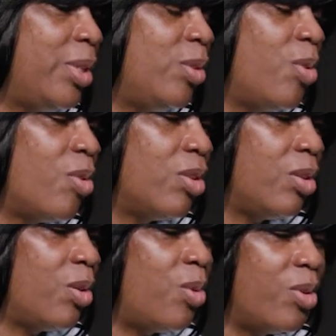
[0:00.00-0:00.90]
you going on
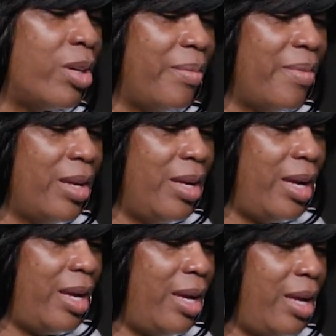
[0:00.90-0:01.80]
the court,
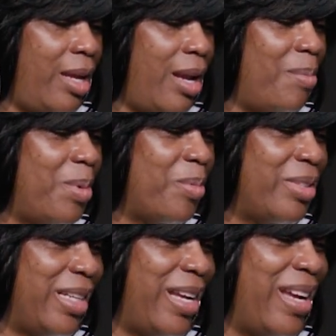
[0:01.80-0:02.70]
and I remember
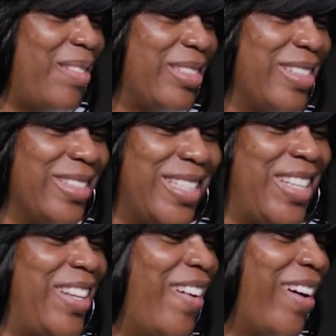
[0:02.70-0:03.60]
when the game was going to
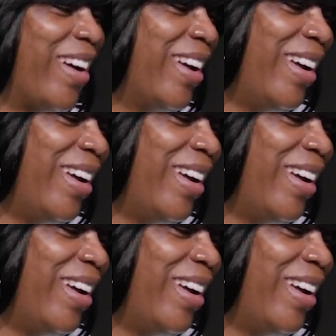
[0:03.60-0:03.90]
start,